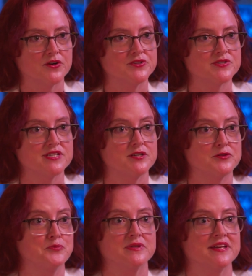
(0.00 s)
or
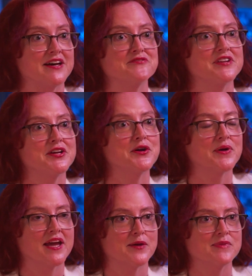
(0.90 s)
you play that video
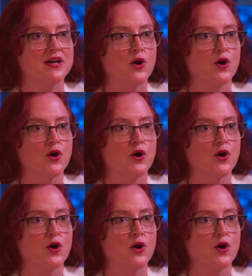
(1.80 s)
game,